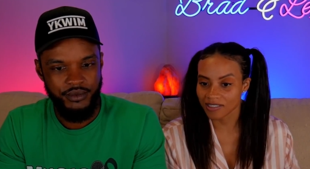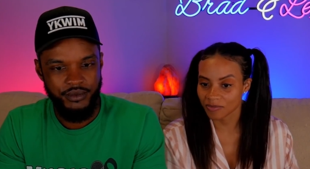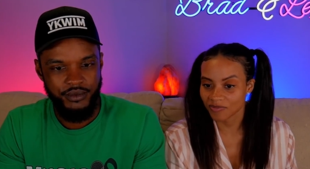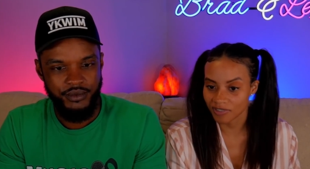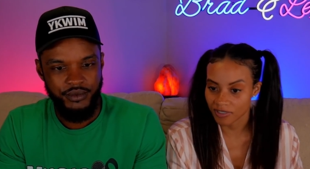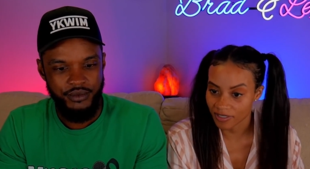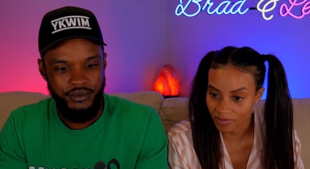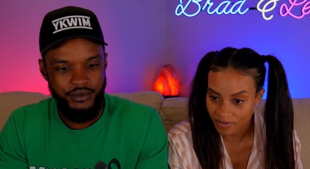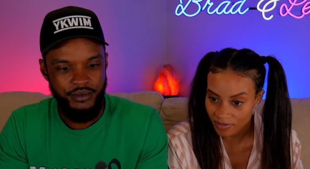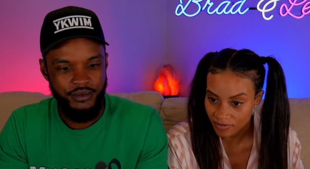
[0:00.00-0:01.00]
Speaker 1: some of our
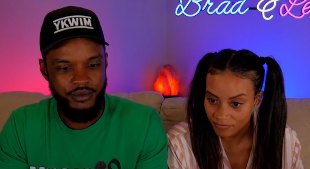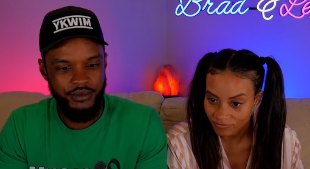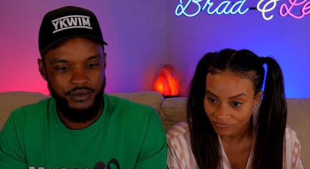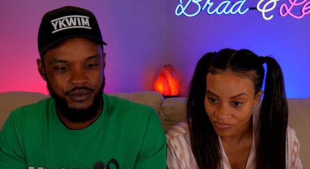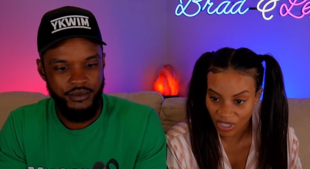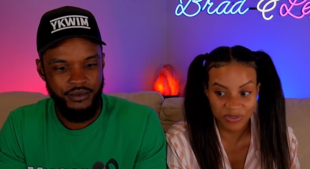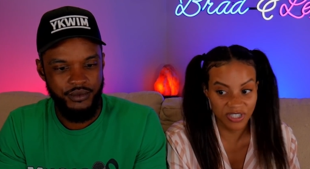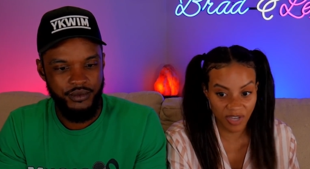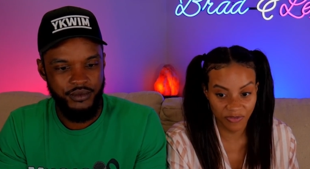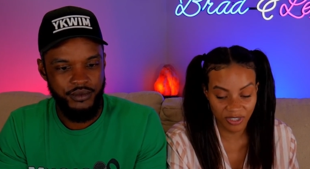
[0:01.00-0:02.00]
neighbors though? That was
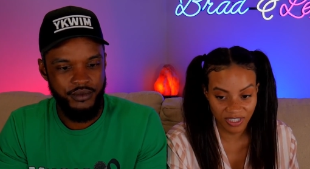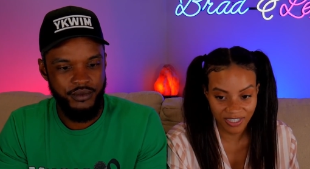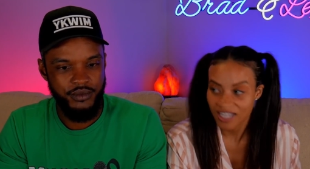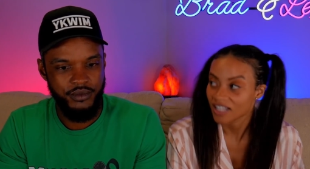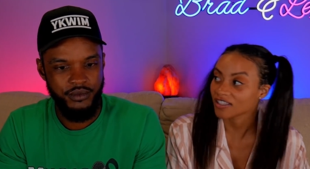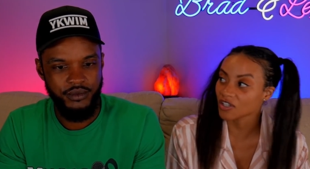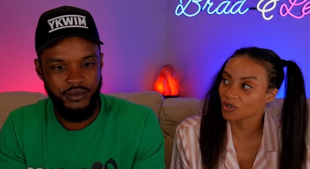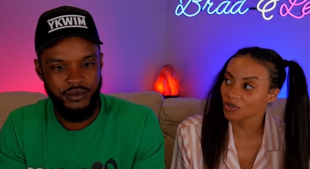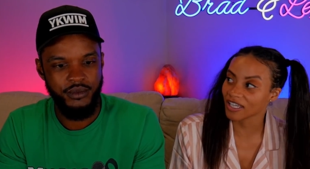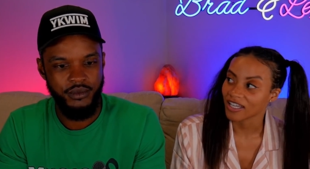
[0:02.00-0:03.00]
definitely,
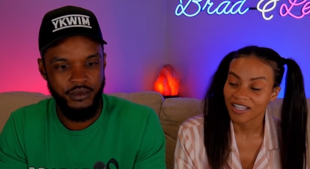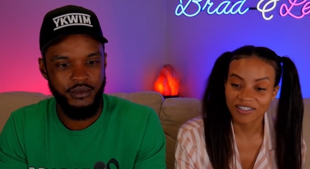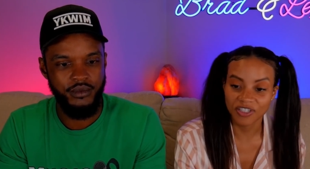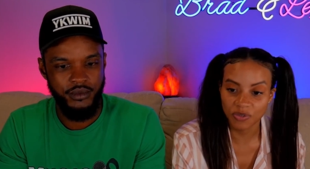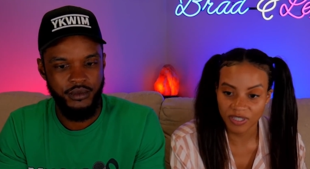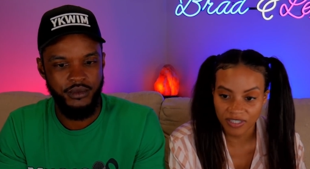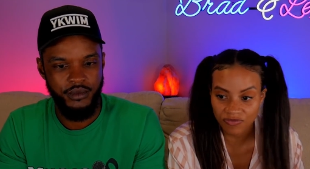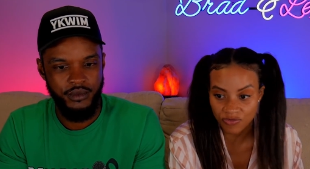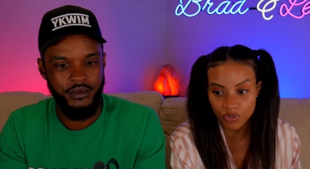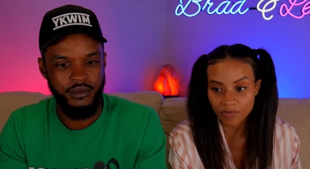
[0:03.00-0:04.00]
literally, literally
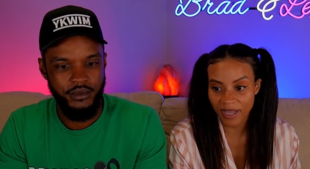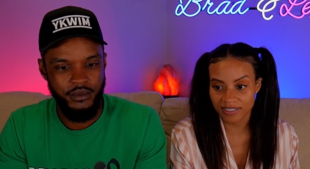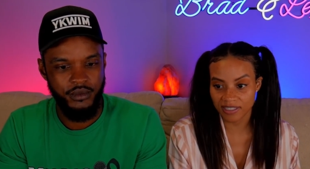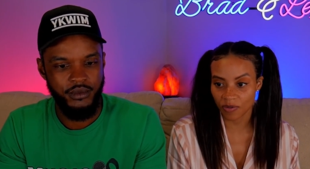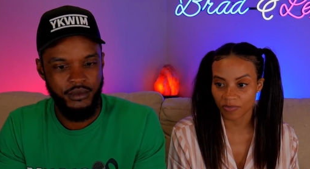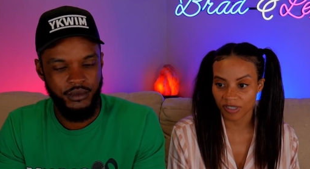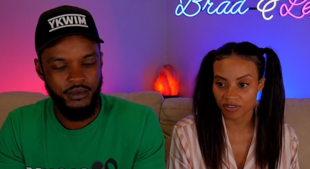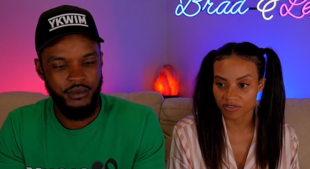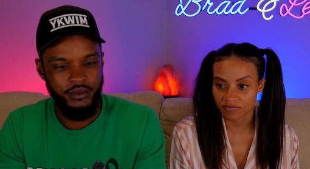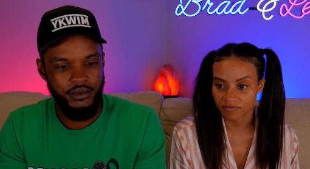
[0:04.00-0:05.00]
dudes passed out with
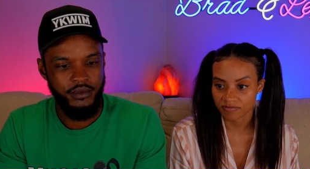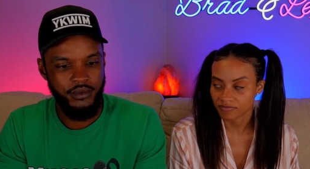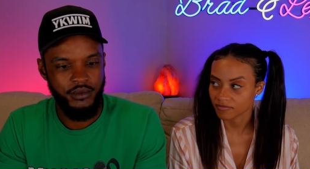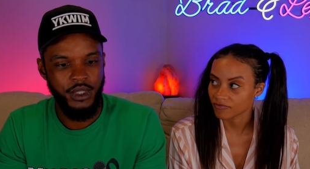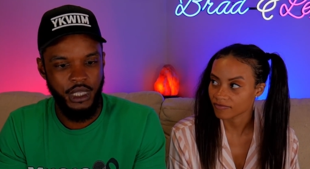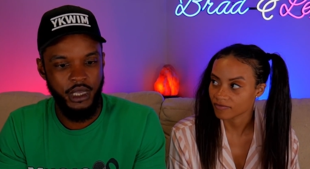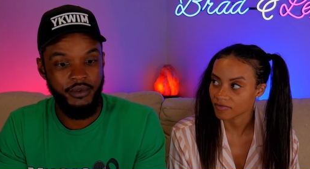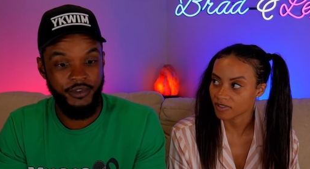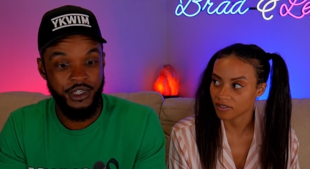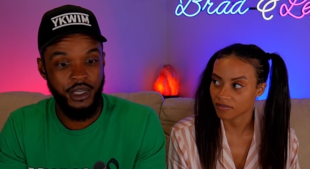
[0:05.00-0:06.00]
beers.
Speaker 2: Yeah,
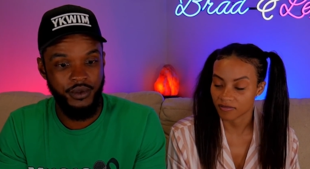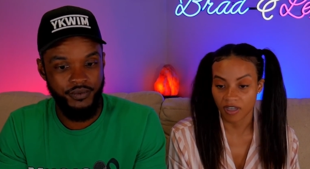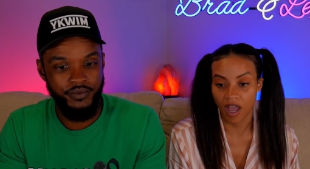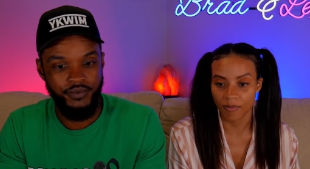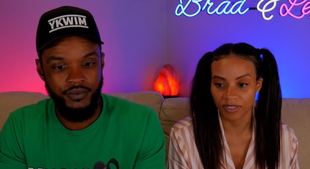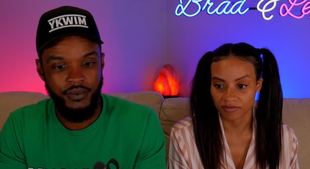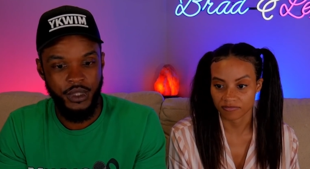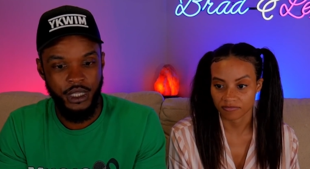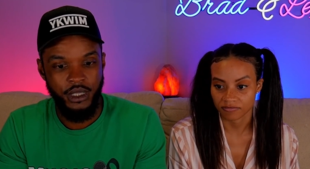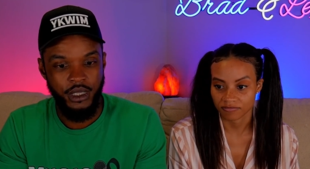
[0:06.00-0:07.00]
for sure. Common.
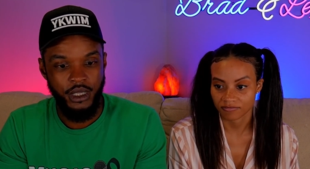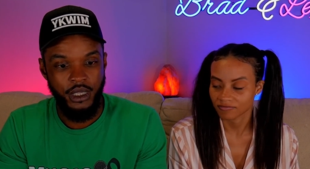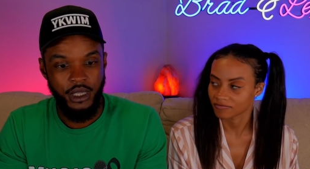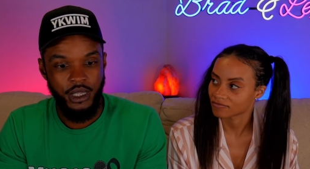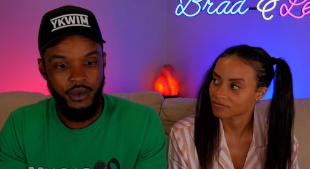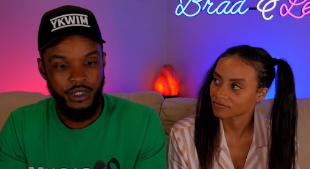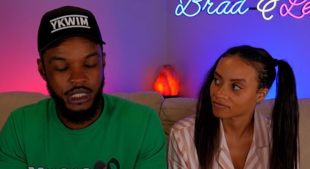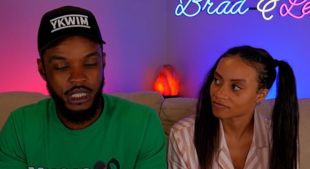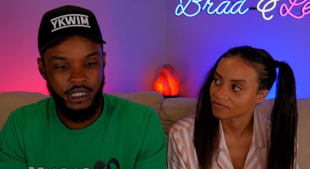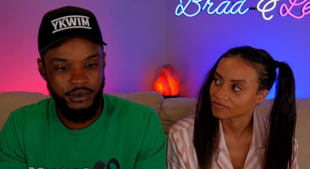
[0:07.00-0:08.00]
Yeah, we see
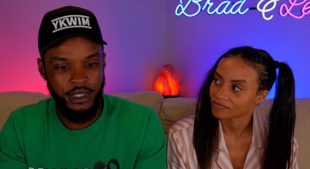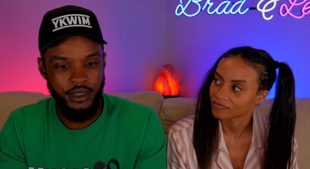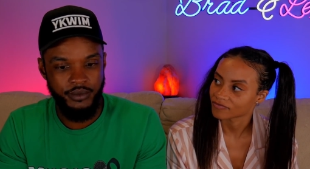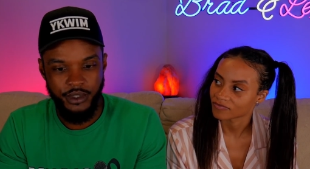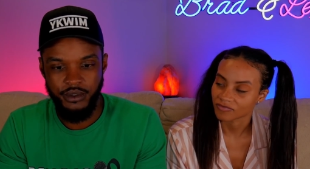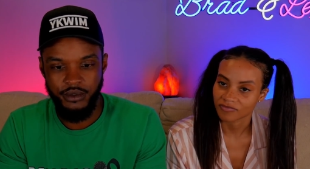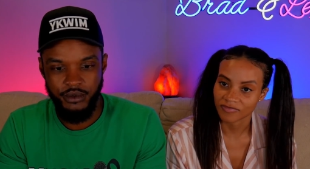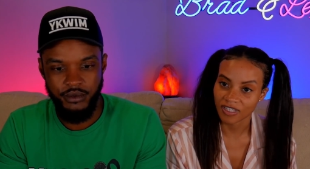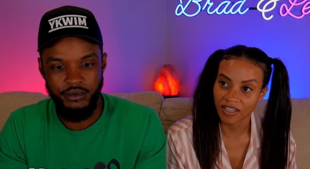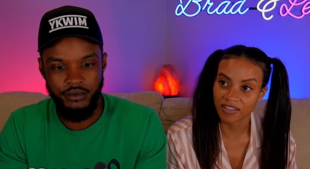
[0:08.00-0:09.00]
that sometimes.
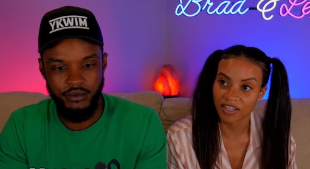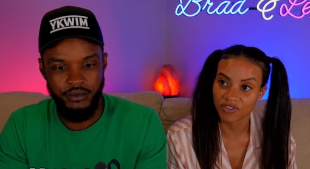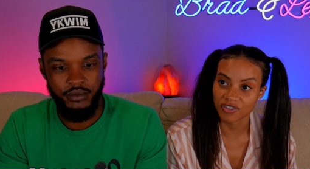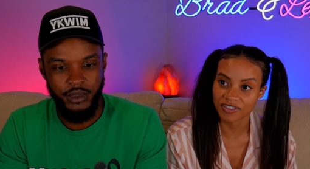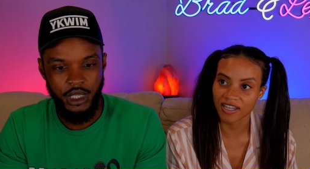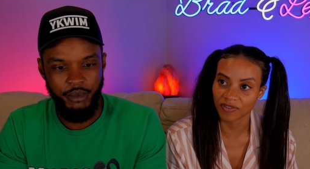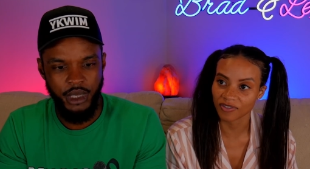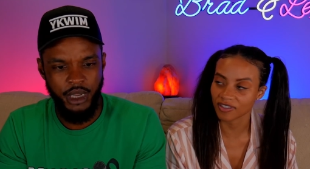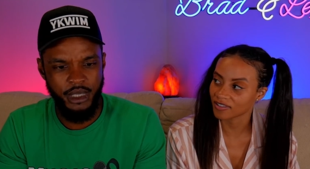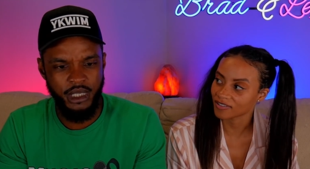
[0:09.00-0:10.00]
Speaker 1: And there's definitely. But
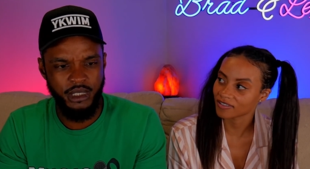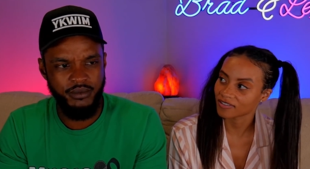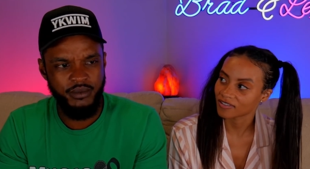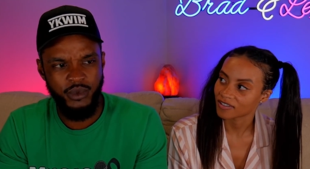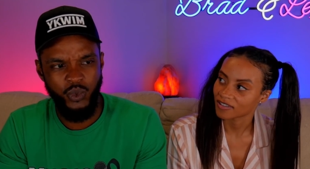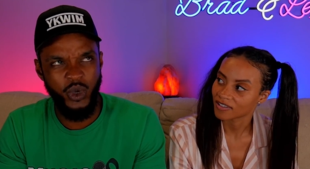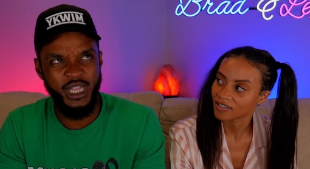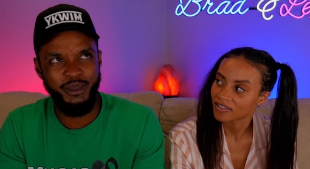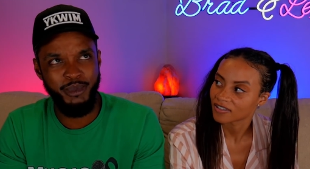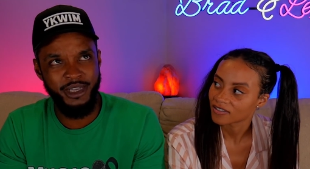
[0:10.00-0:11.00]
I
Speaker 2: mean,
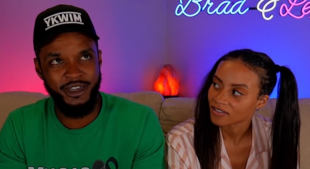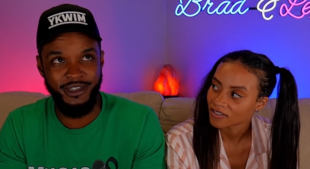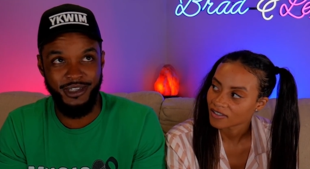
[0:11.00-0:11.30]
with the beers,